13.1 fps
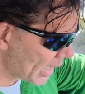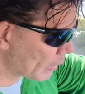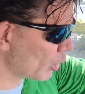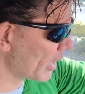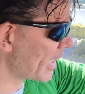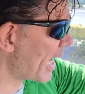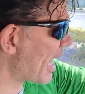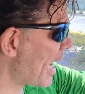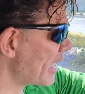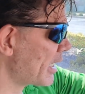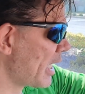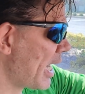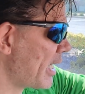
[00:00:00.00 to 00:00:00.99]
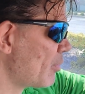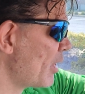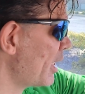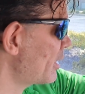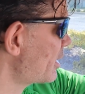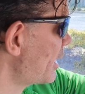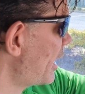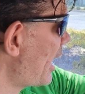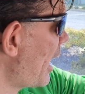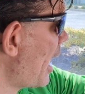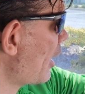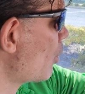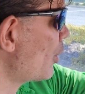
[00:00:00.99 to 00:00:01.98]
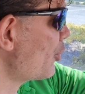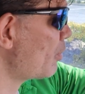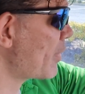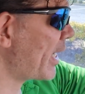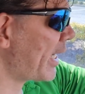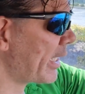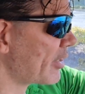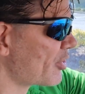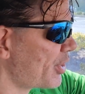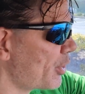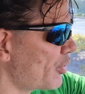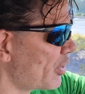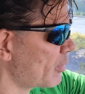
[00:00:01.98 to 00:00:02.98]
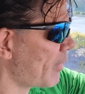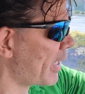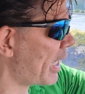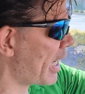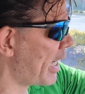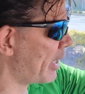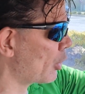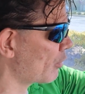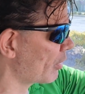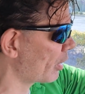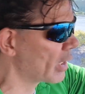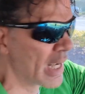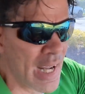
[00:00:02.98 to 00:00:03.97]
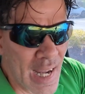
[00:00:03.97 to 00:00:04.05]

And where you hiding came to me and said, hey, I don't want you to make any excuses about a hangover.